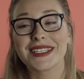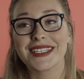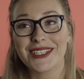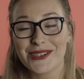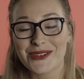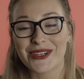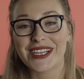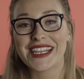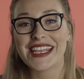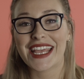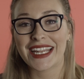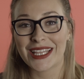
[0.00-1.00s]
little
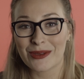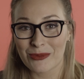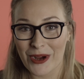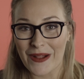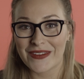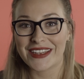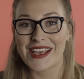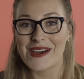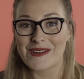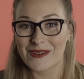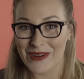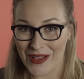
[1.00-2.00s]
tricky getting them rounded
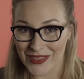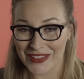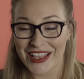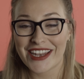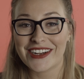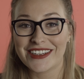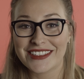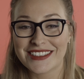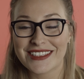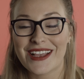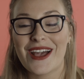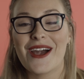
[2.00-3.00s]
out around the
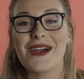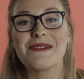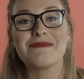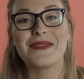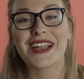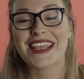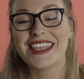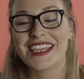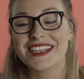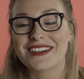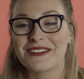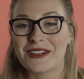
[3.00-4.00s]
letters, but I think
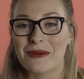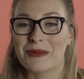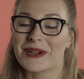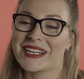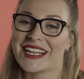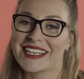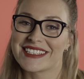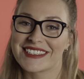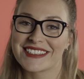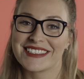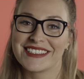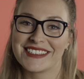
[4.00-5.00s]
it turned out pretty
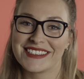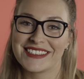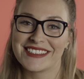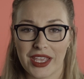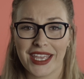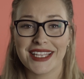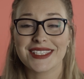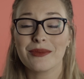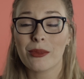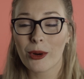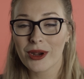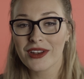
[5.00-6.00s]
nice. It's
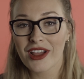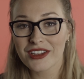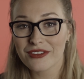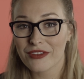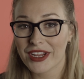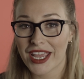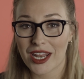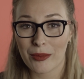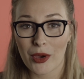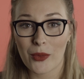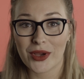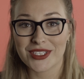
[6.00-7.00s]
important not to forget
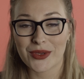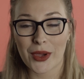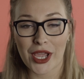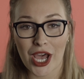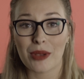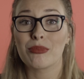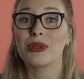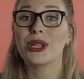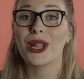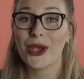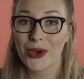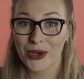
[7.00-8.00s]
about what's going on
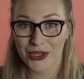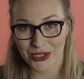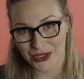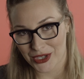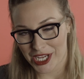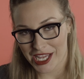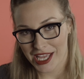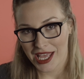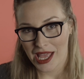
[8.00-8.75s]
below the tree,